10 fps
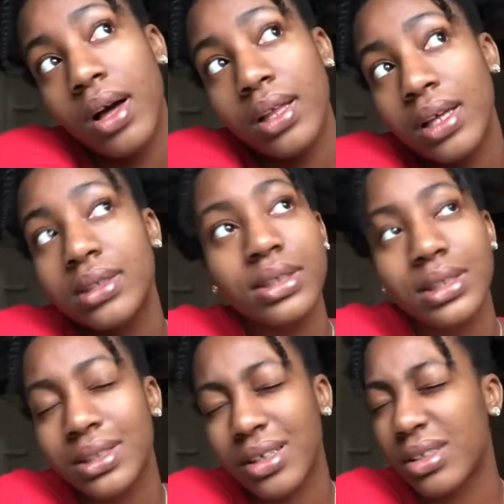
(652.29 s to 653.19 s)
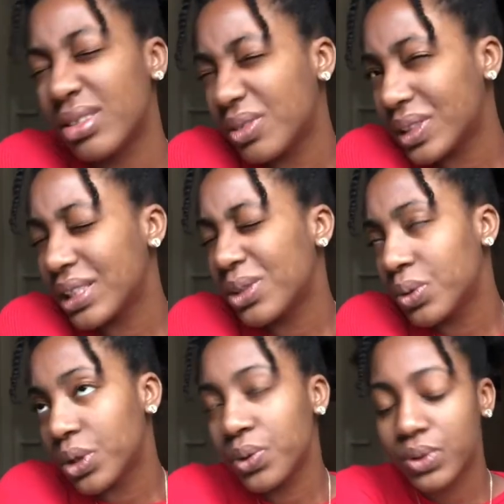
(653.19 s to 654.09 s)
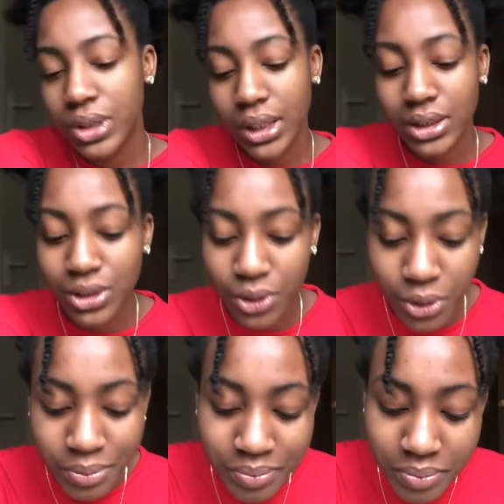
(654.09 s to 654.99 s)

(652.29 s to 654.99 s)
That was just it was a little cute touch, you know.